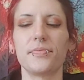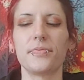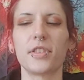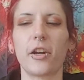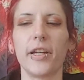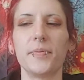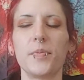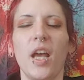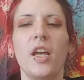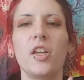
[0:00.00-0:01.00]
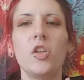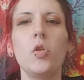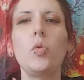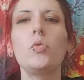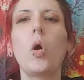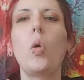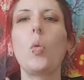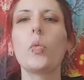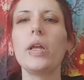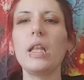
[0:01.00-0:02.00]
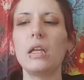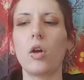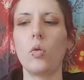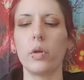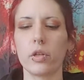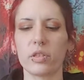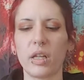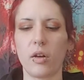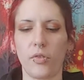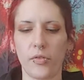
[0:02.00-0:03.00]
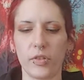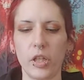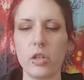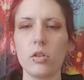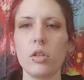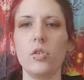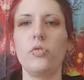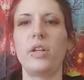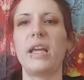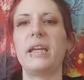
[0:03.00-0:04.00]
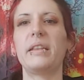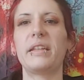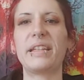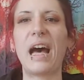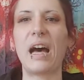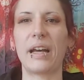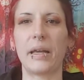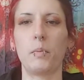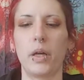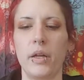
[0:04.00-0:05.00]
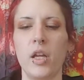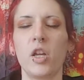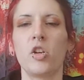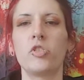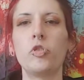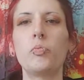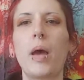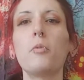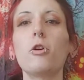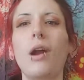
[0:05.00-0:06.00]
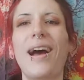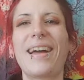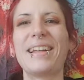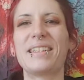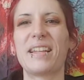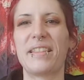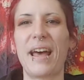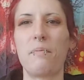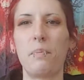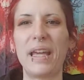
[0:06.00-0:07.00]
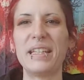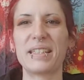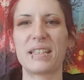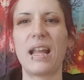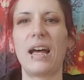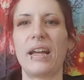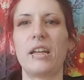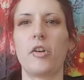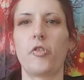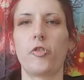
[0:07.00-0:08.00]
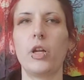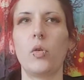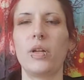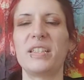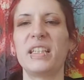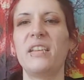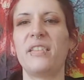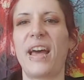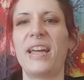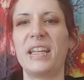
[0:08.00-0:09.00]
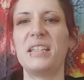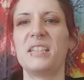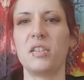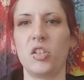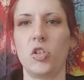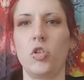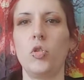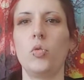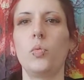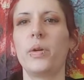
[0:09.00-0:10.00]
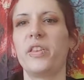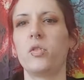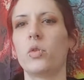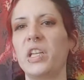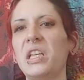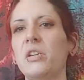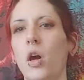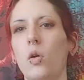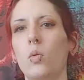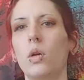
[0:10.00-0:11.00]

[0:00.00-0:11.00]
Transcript: Sorry. You don't really know yourself until you've taken the time to memorize that baseline frequency that is you with your ego.